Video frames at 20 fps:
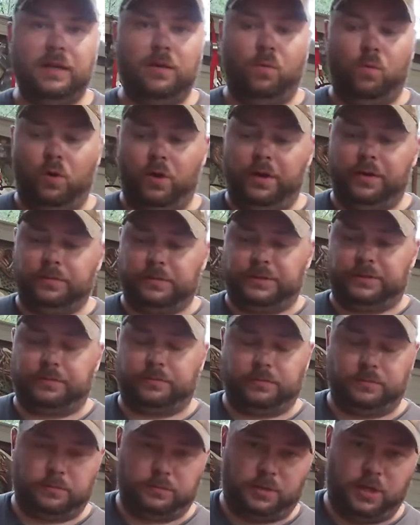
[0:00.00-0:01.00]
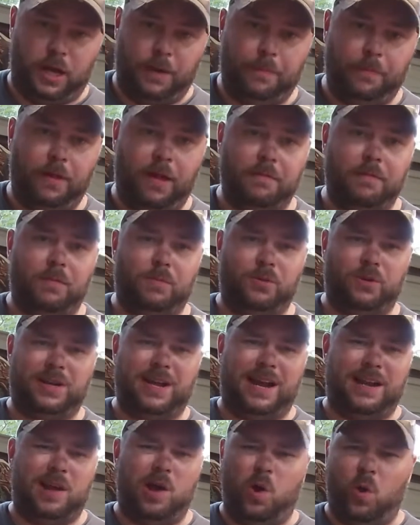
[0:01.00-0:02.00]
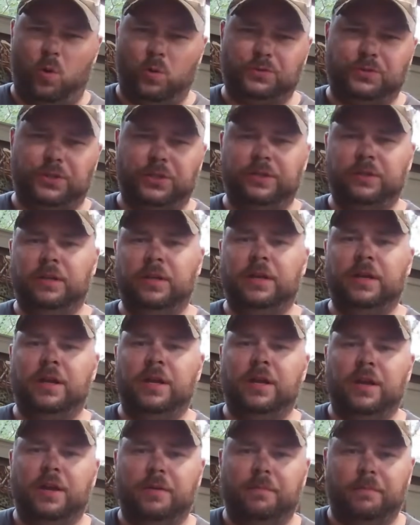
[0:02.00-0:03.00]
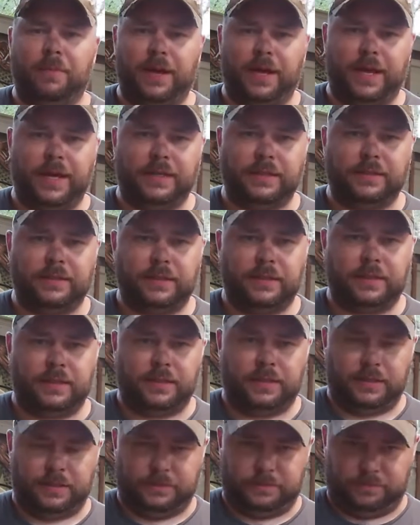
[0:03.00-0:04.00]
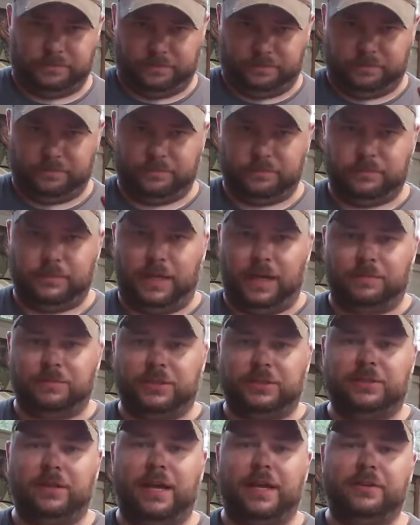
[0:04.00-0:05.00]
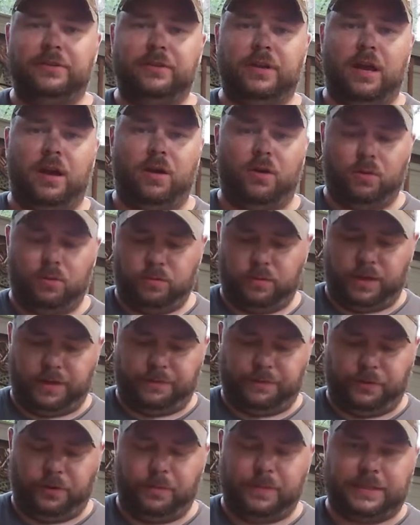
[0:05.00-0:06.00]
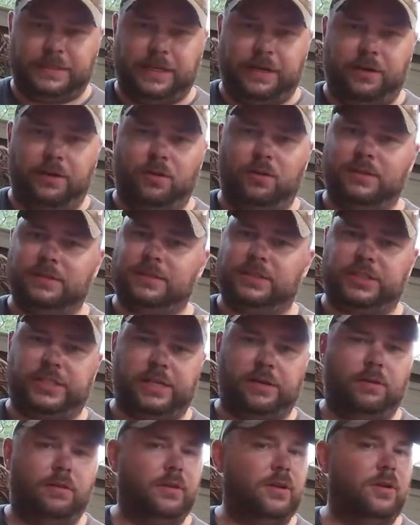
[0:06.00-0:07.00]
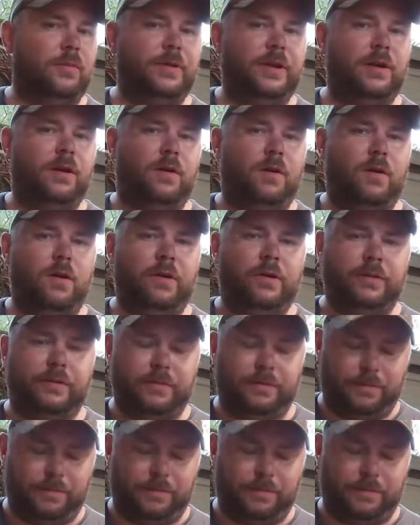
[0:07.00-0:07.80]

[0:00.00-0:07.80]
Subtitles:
A couple of them were kind of older, but I'm just letting you know, if your material is still a little bit hard,